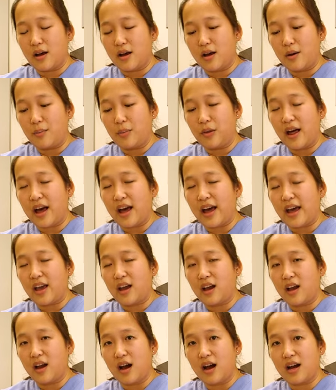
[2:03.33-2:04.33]

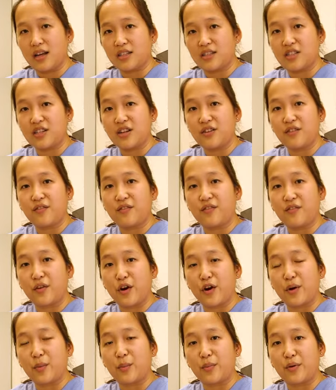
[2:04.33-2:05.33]
apply constant
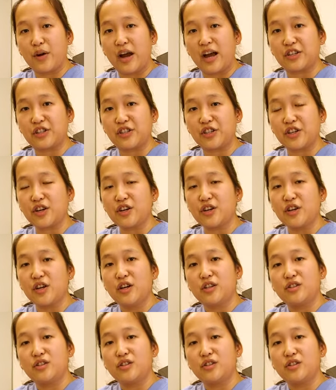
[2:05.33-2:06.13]
firm pressure